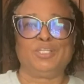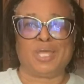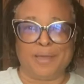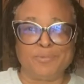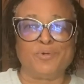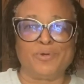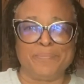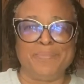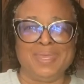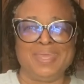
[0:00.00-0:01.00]
I'm
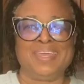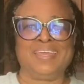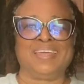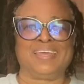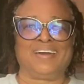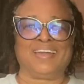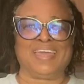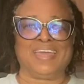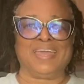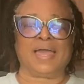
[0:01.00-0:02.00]
doing me, okay?